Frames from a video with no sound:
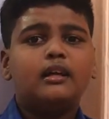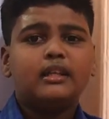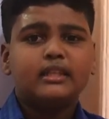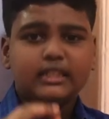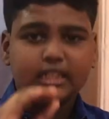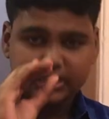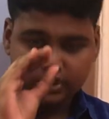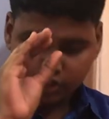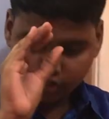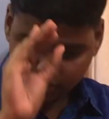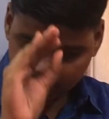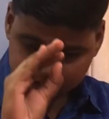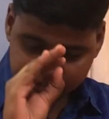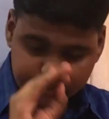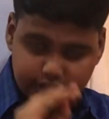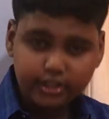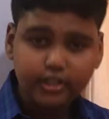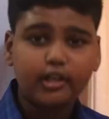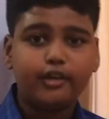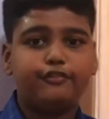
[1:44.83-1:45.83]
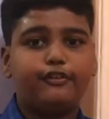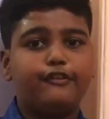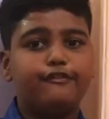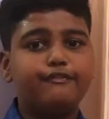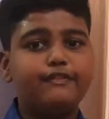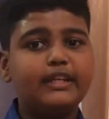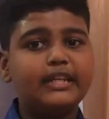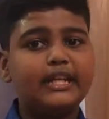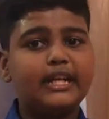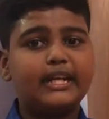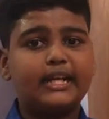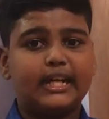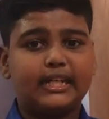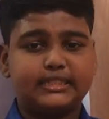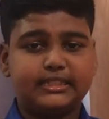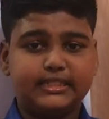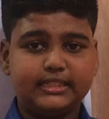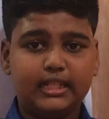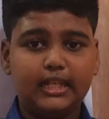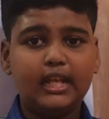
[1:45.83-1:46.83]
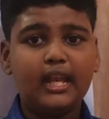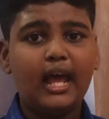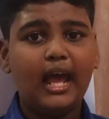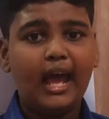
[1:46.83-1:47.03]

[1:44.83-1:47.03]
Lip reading: The structure of a wheel and axle